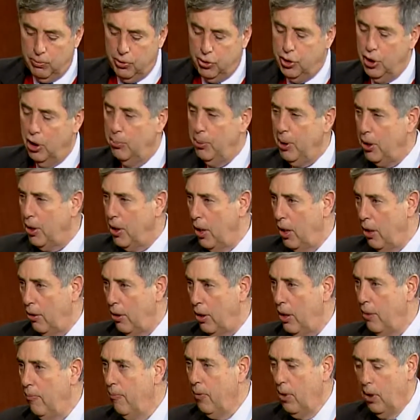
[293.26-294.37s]
Shelby
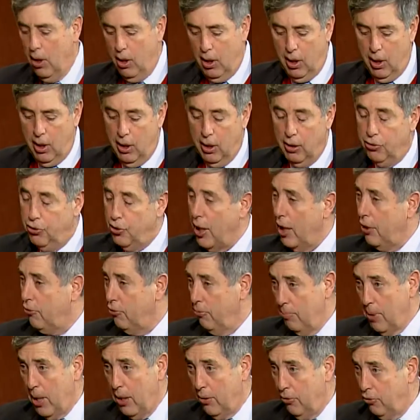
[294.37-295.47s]
County,
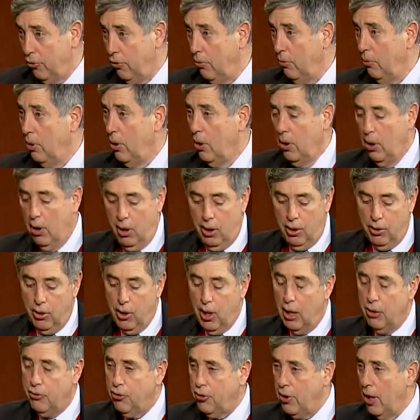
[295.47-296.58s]
Jackson Madison,
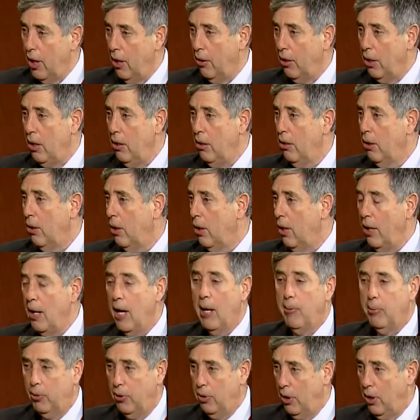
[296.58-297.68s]
Knox County, and
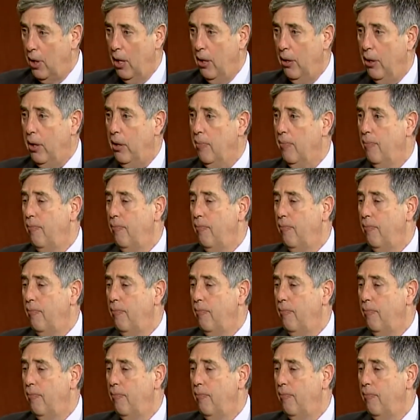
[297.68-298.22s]
Hamilton County.